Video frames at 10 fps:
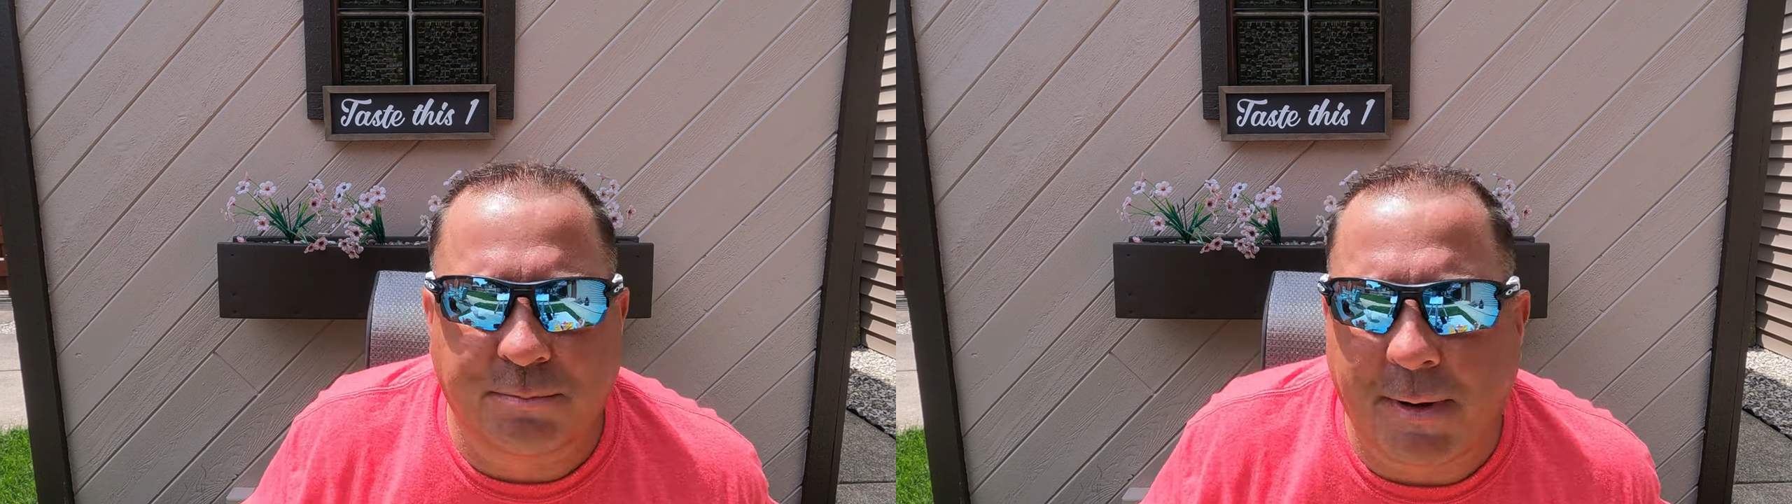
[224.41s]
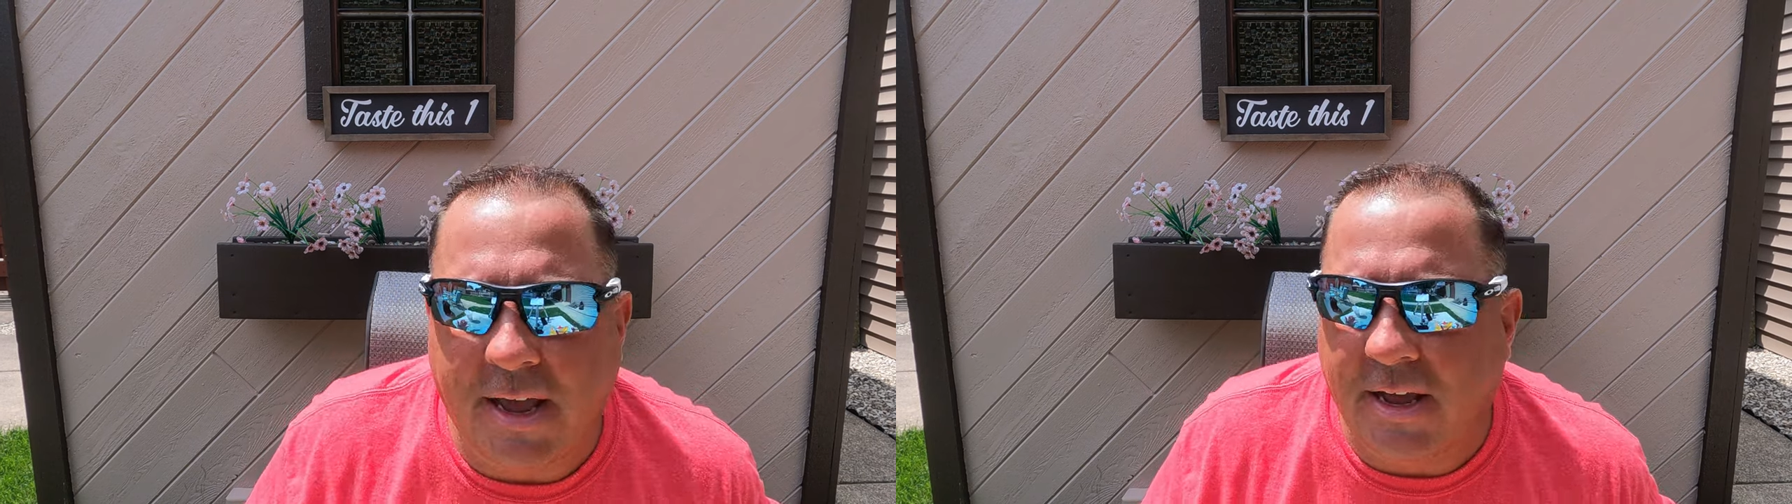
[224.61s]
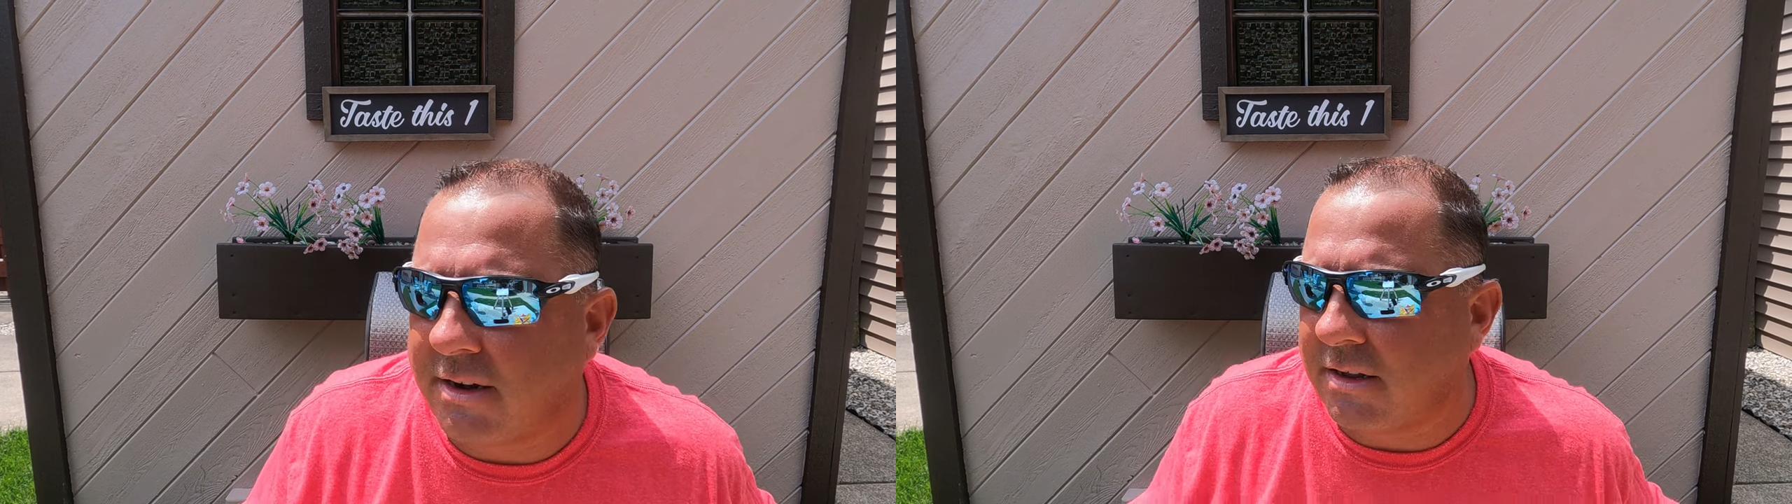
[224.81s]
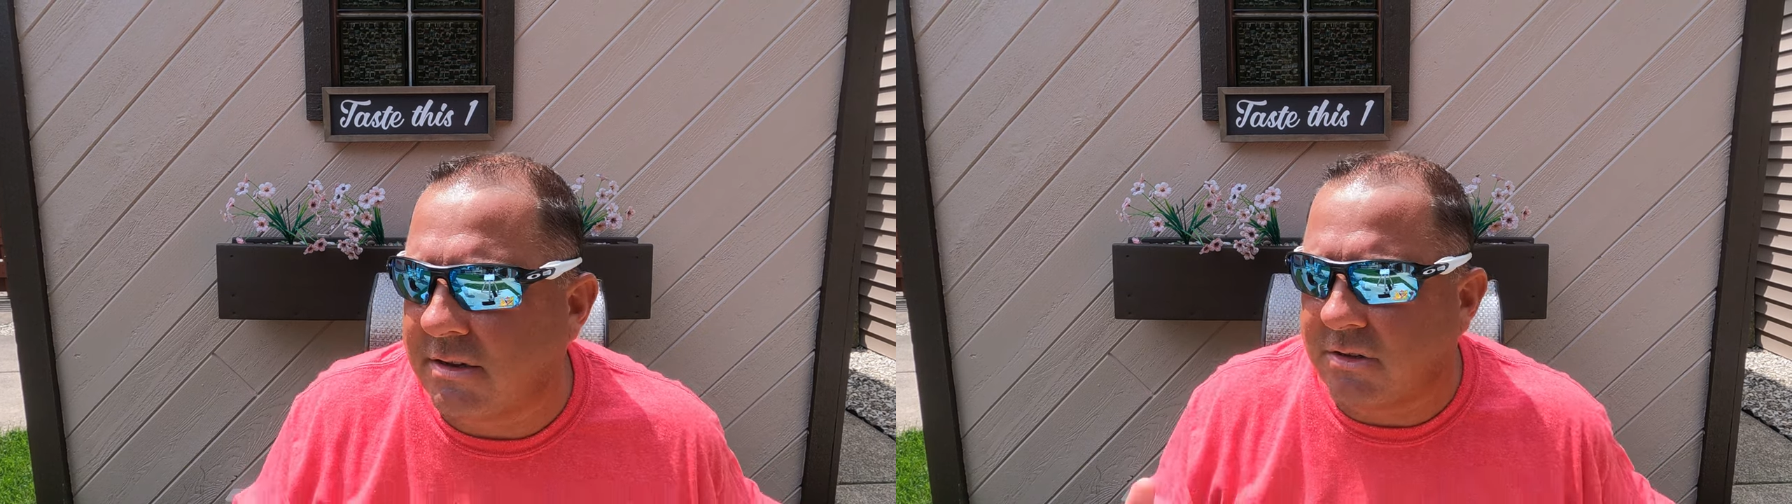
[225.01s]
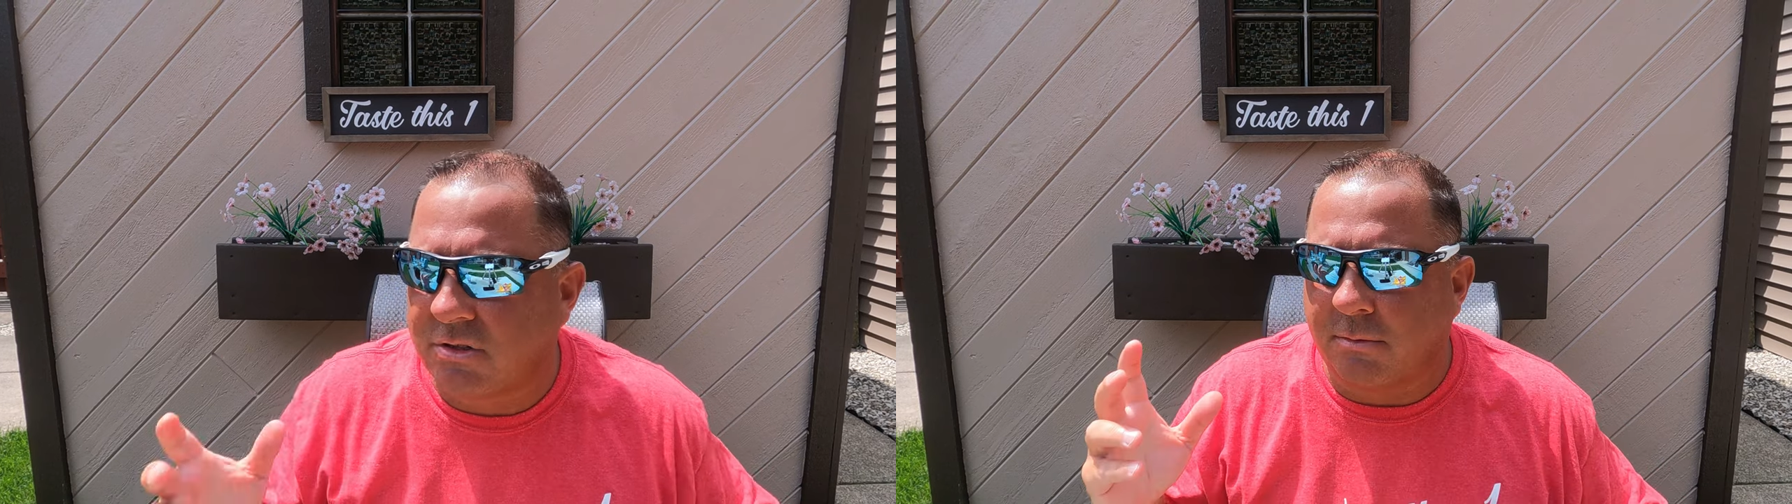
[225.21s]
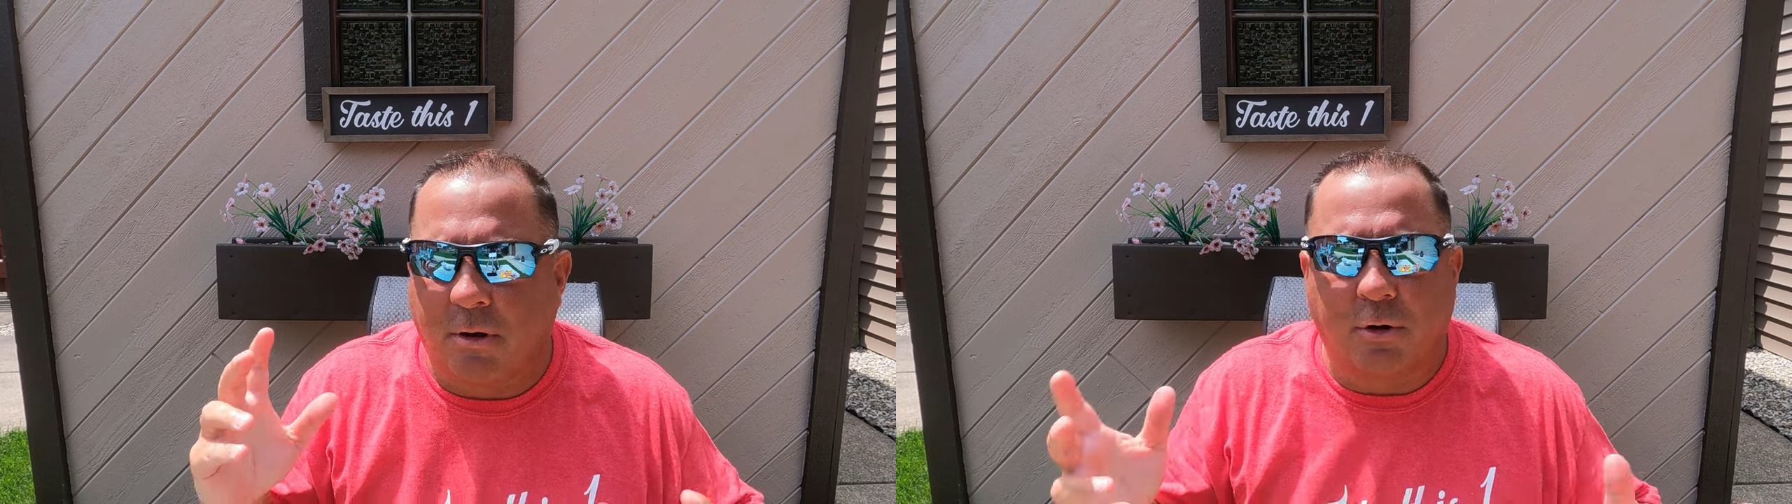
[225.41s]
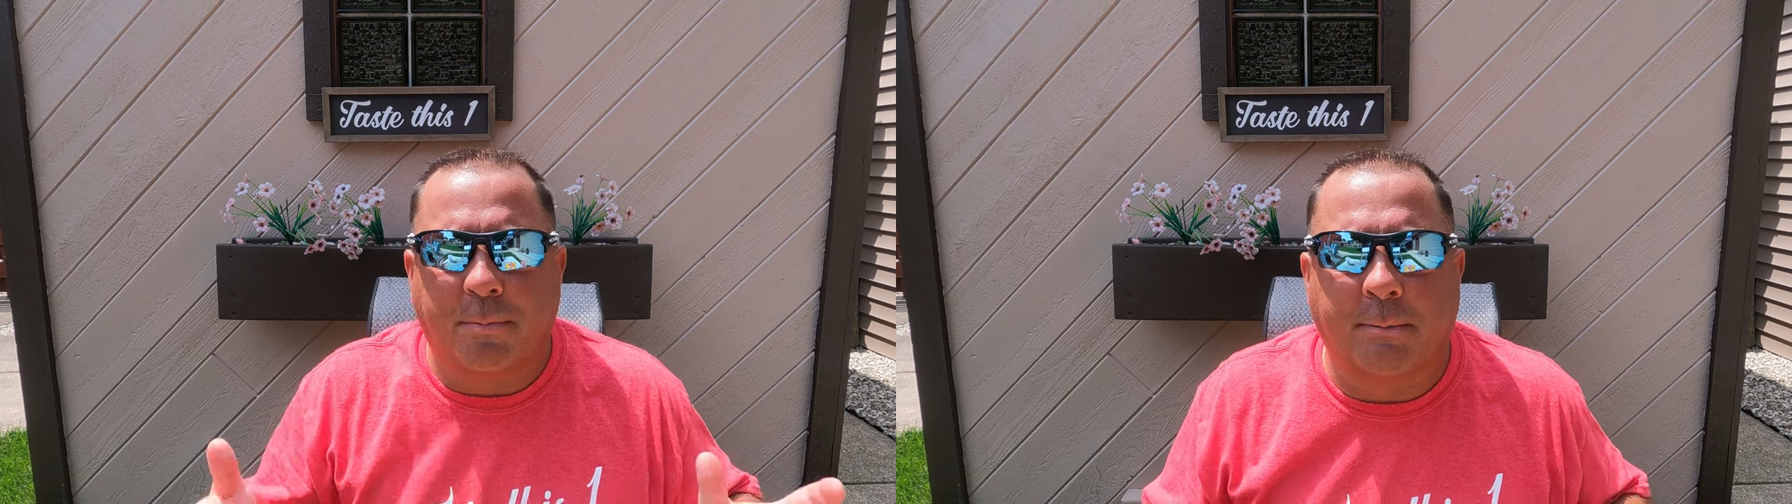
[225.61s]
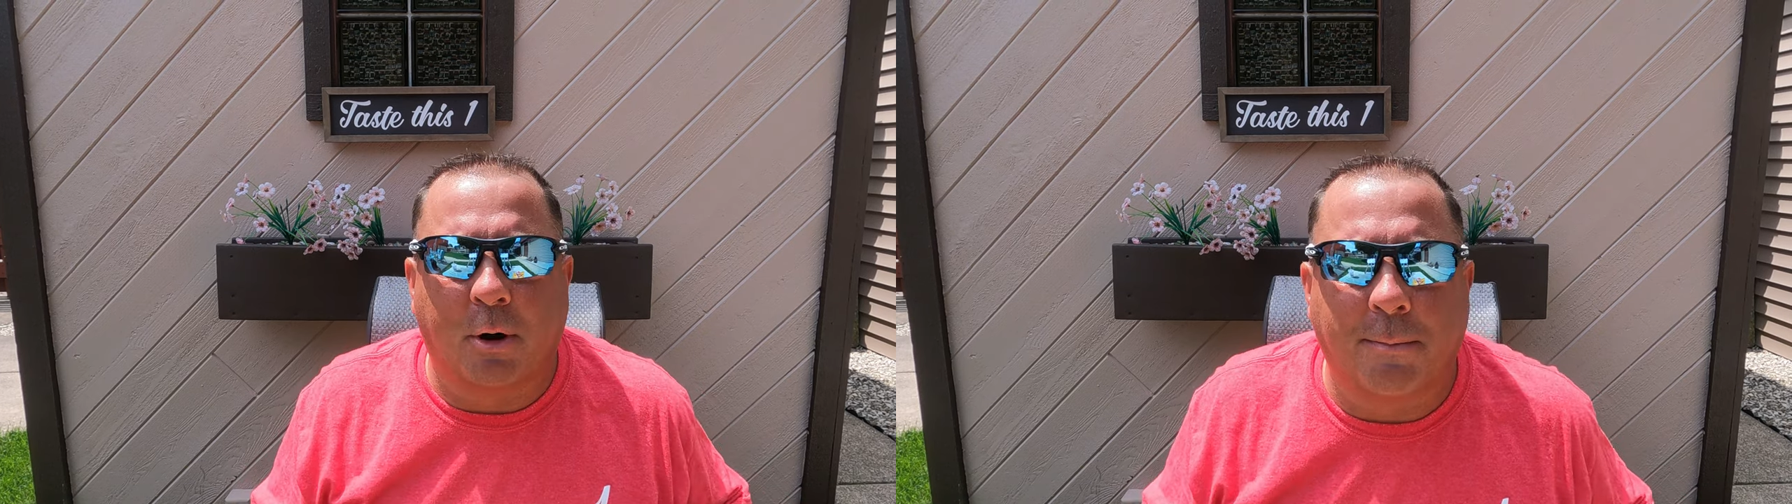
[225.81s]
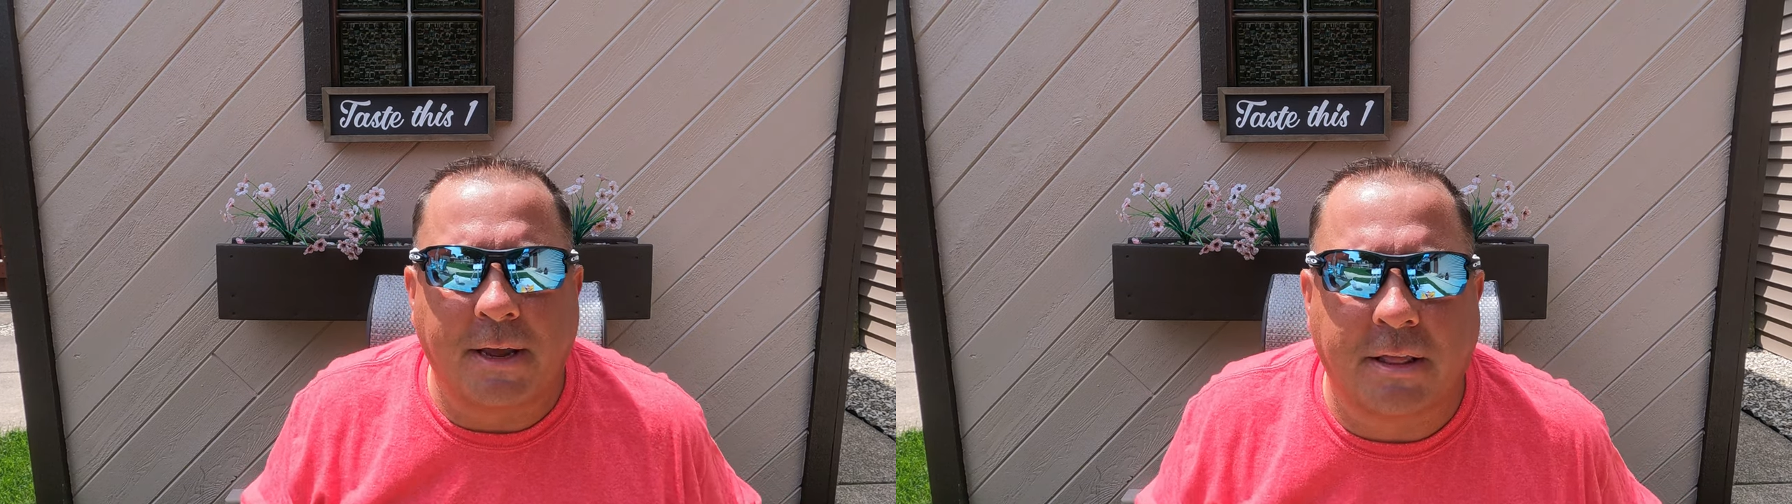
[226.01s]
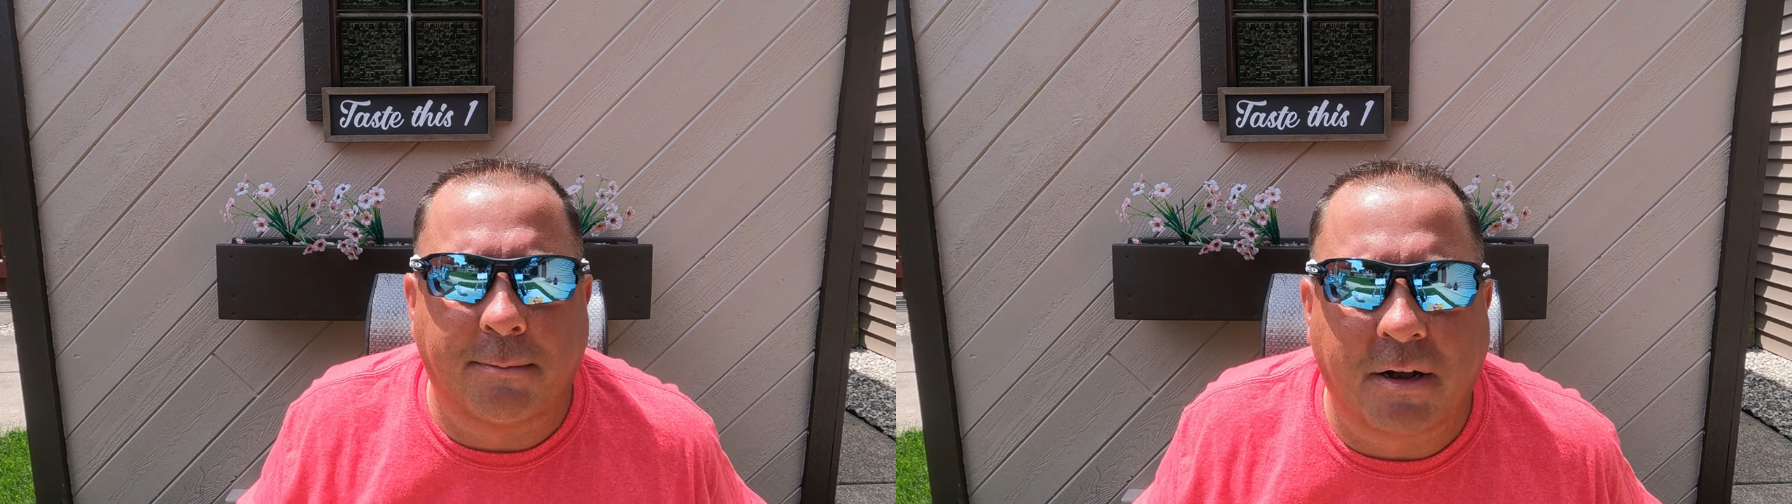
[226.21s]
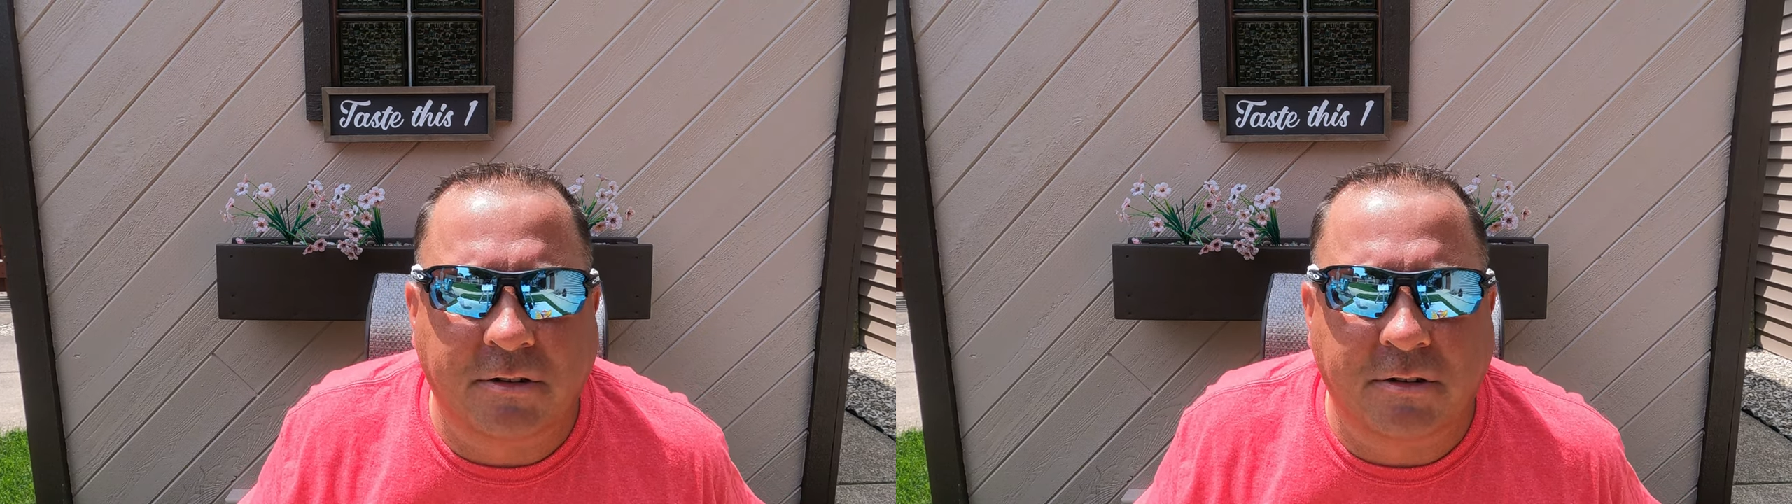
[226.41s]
as bad as some other people are making them